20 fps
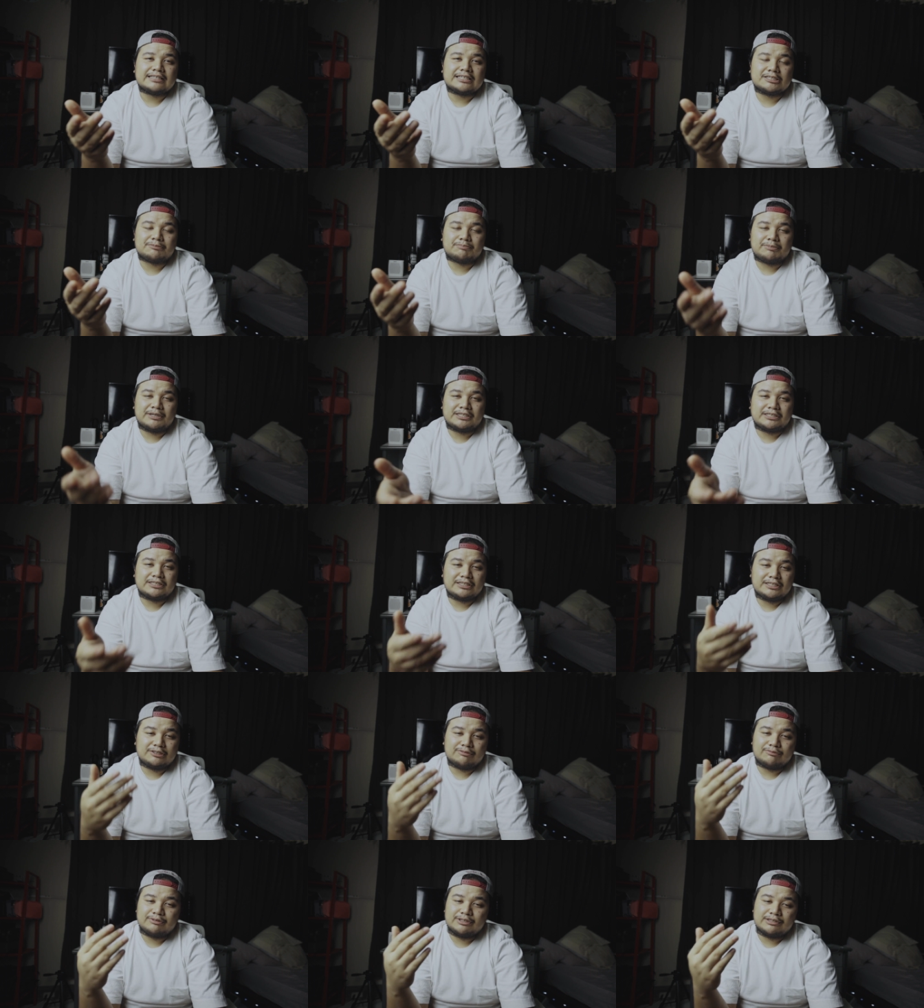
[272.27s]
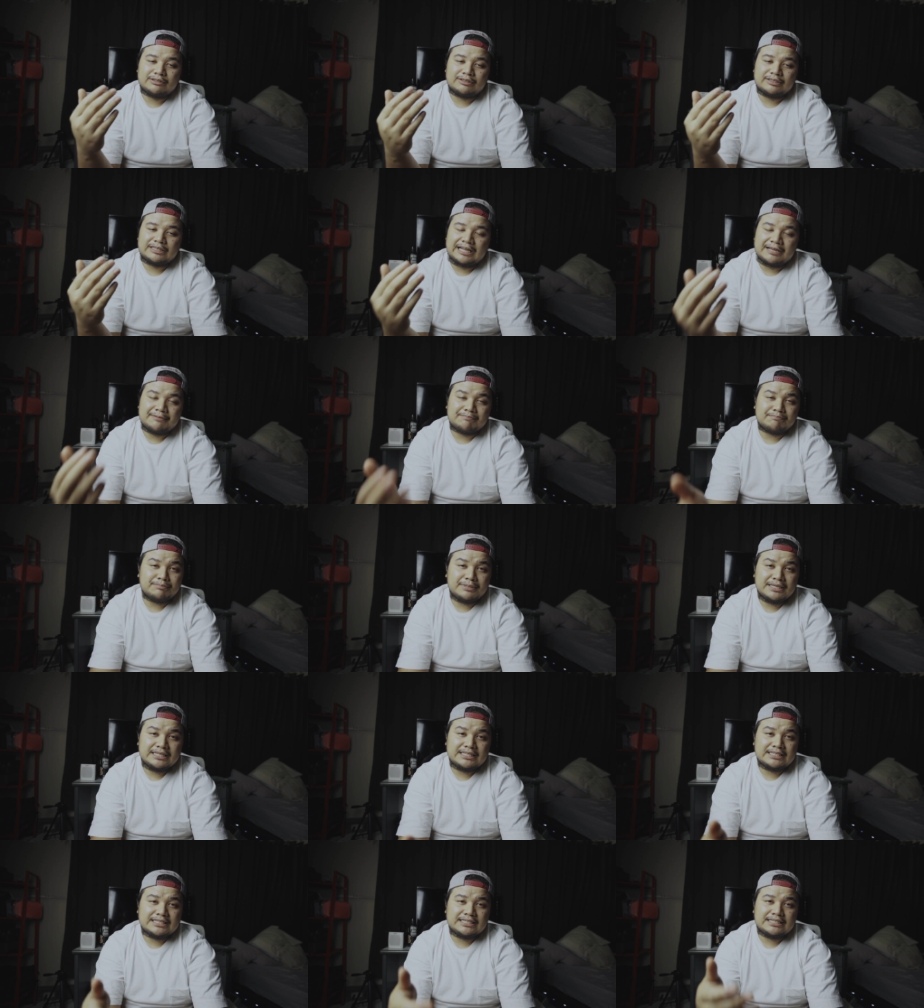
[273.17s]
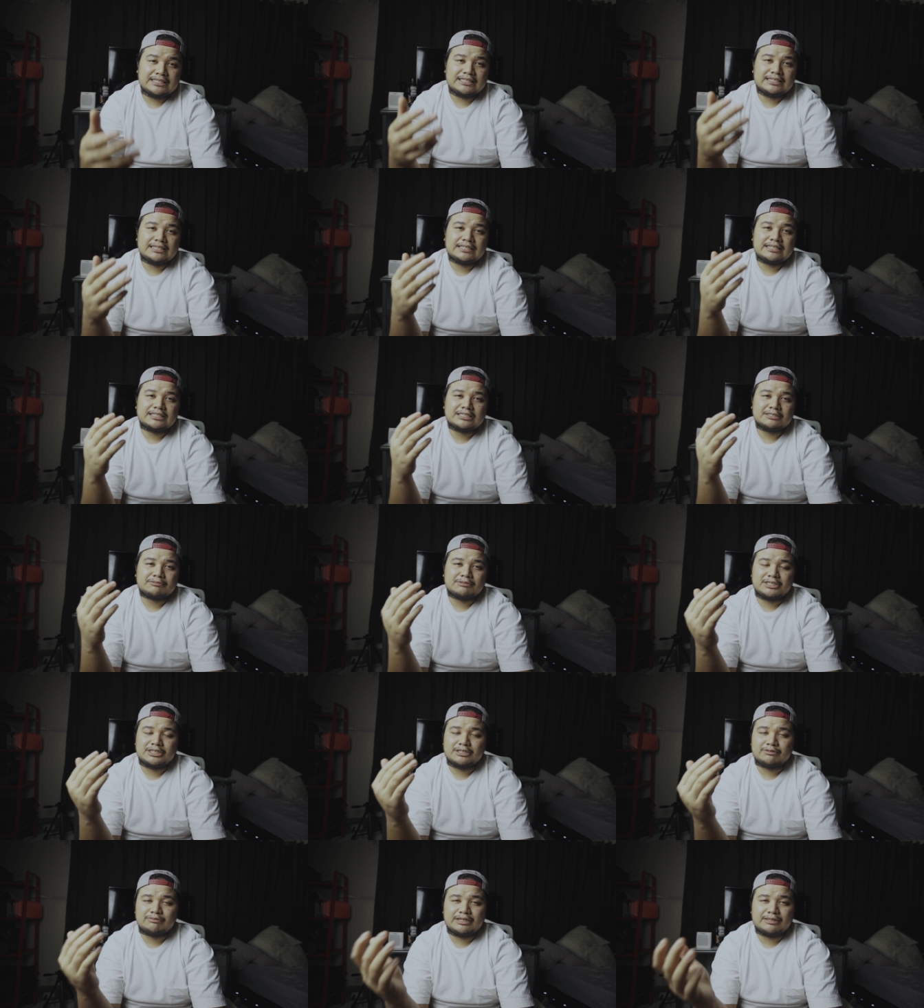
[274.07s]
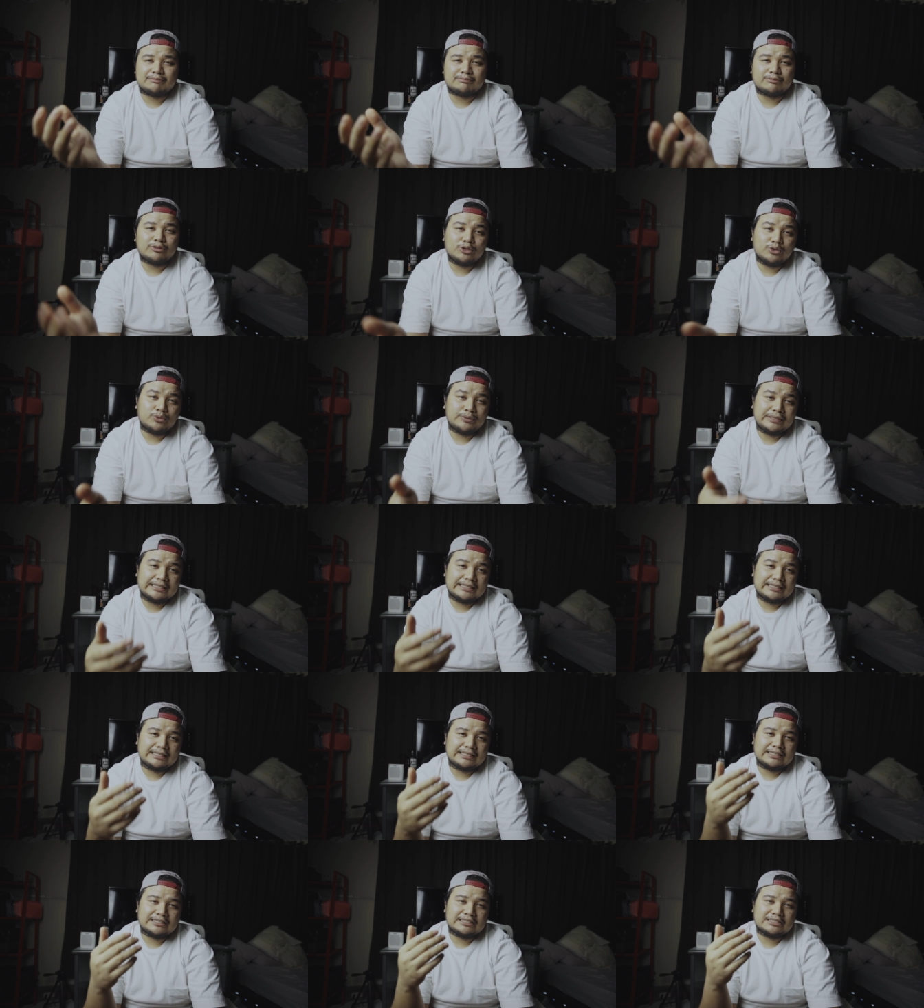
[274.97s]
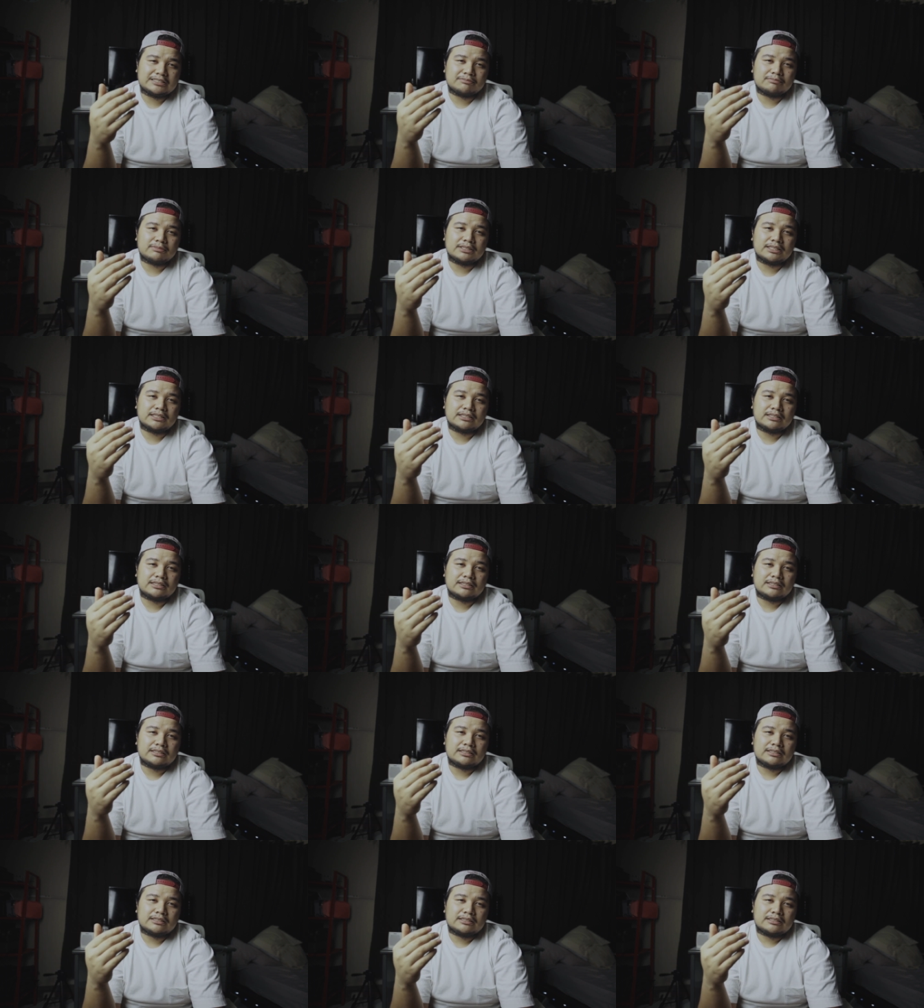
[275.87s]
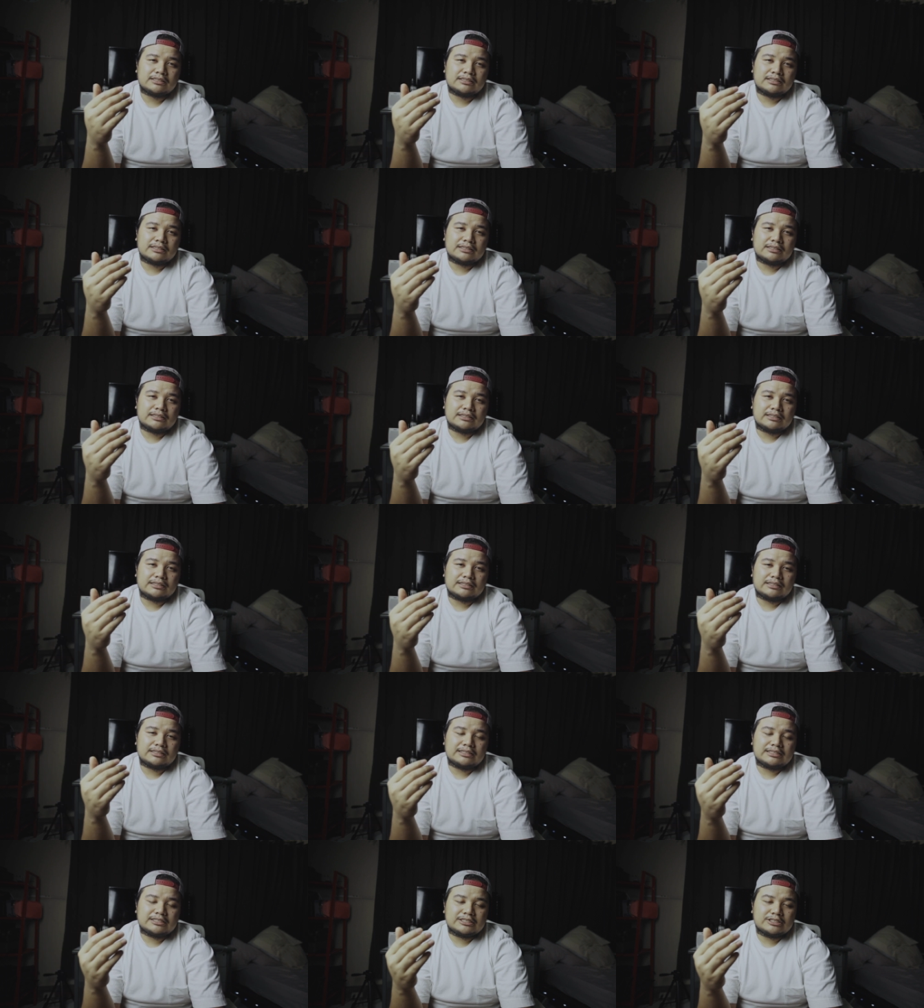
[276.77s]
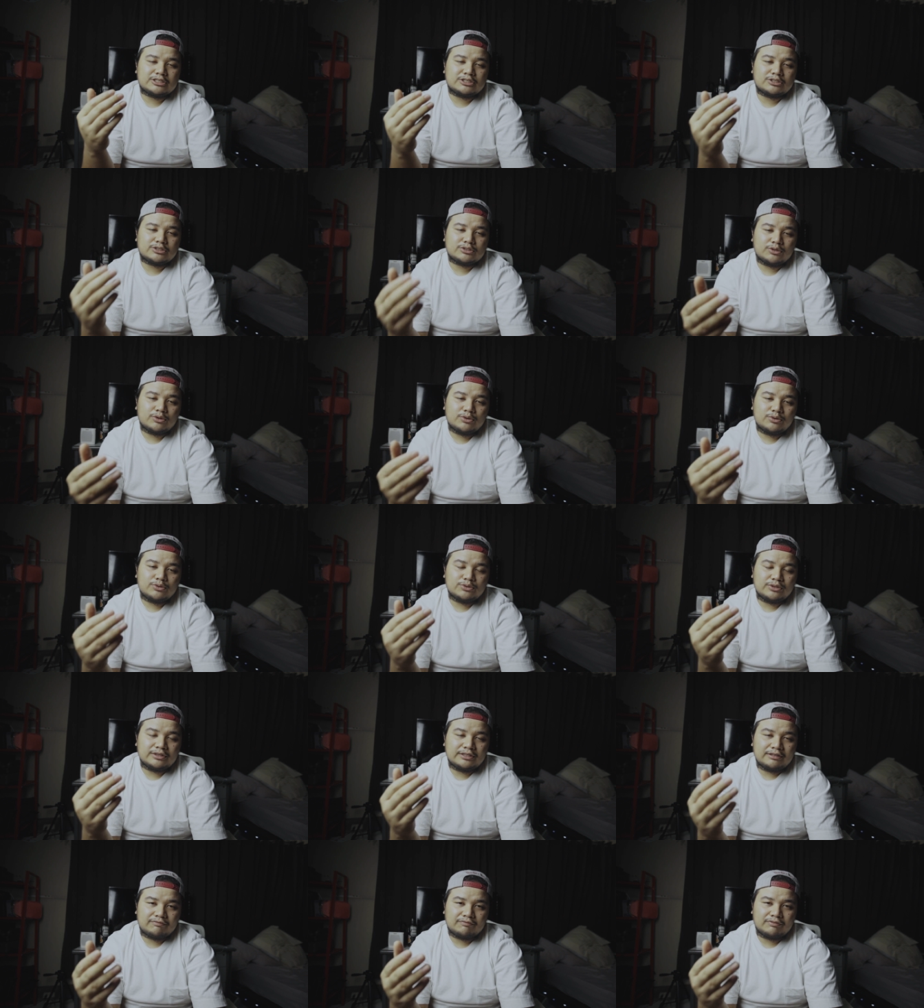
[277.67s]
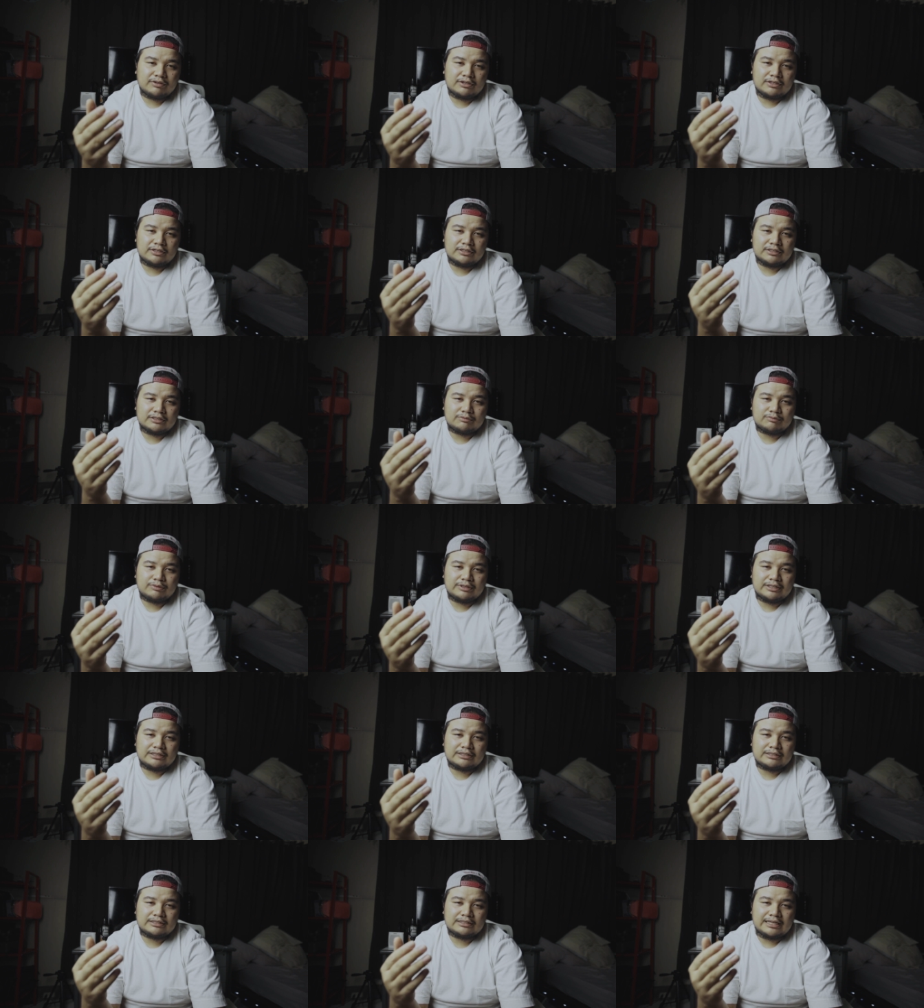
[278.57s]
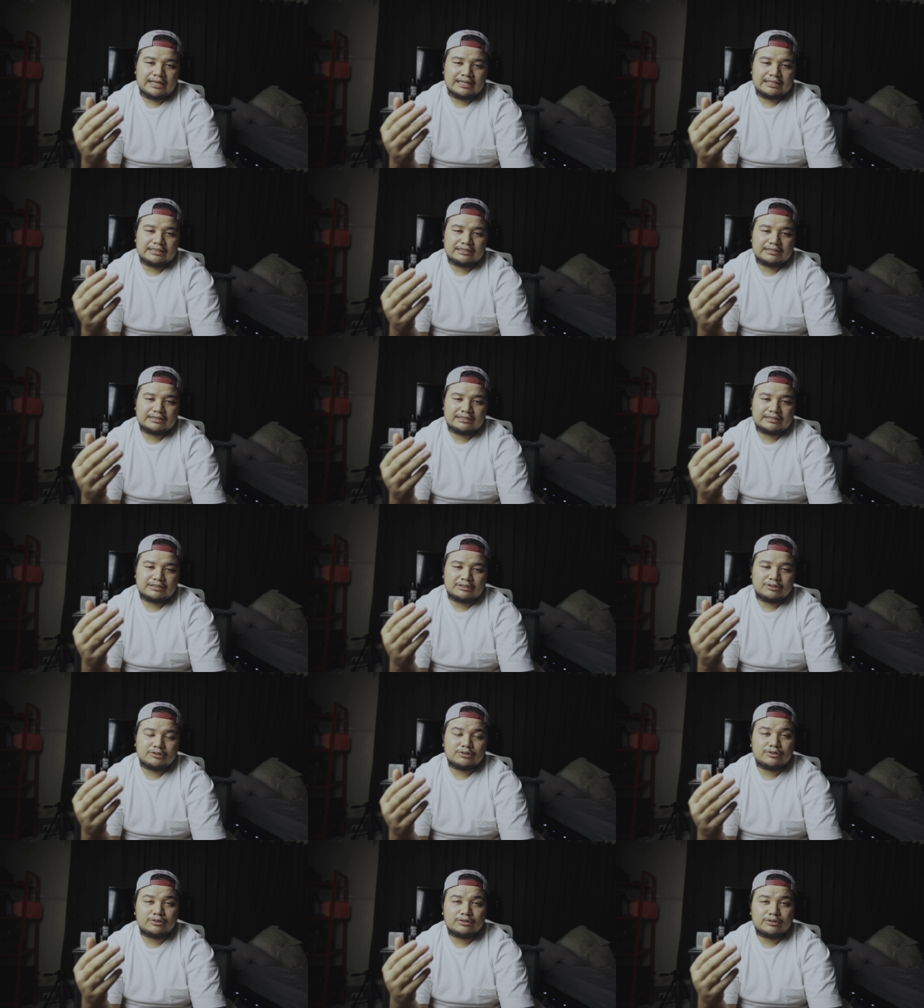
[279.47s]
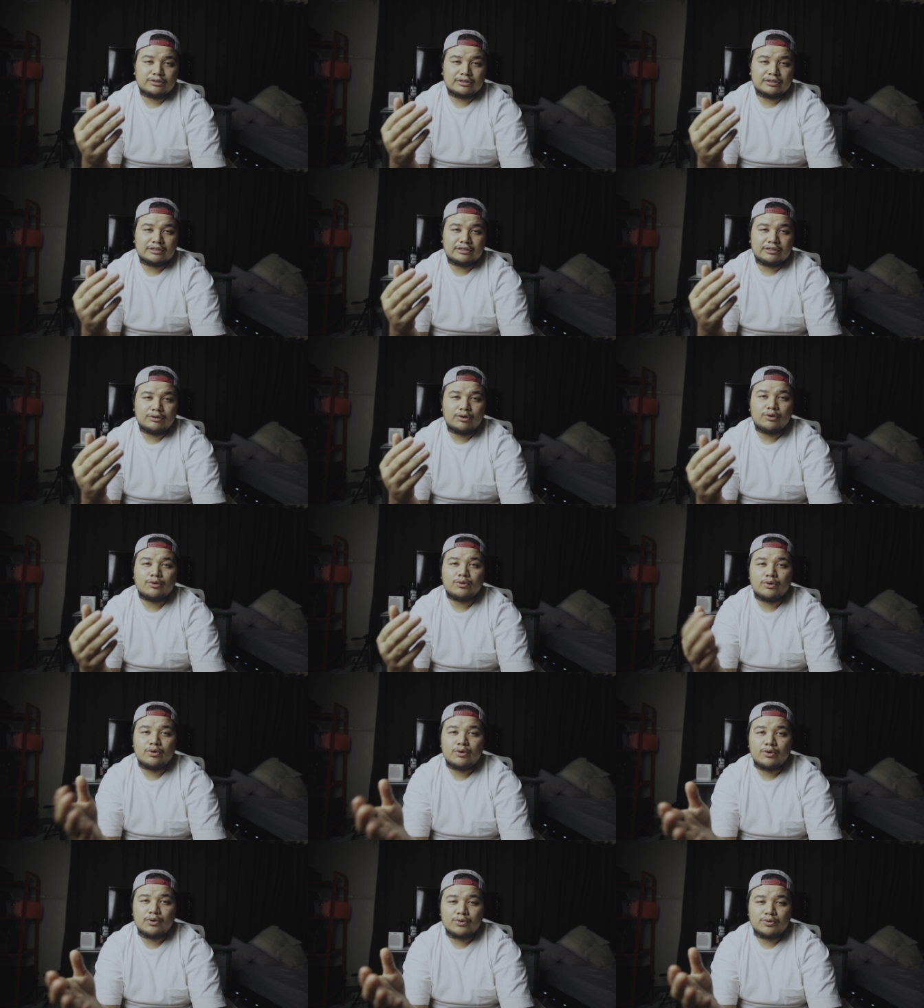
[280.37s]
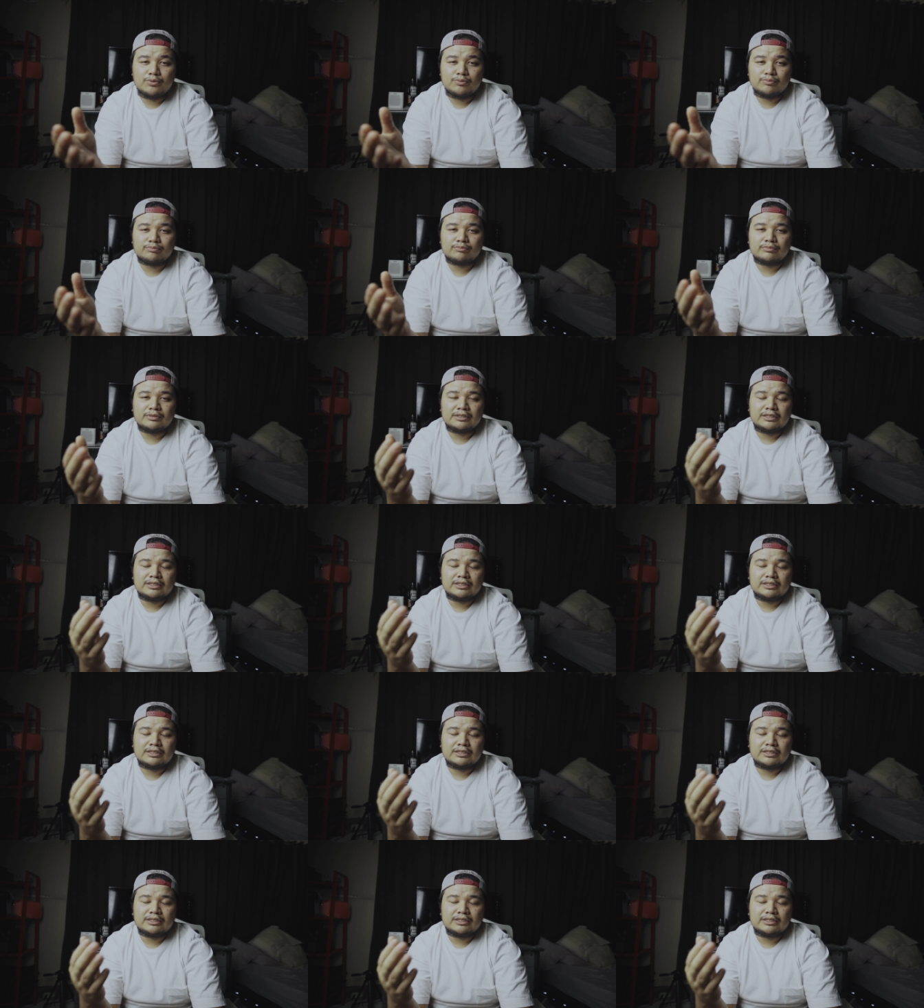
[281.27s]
especially when I'm busy, especially when I'm doing things. But it's so difficult when that you go home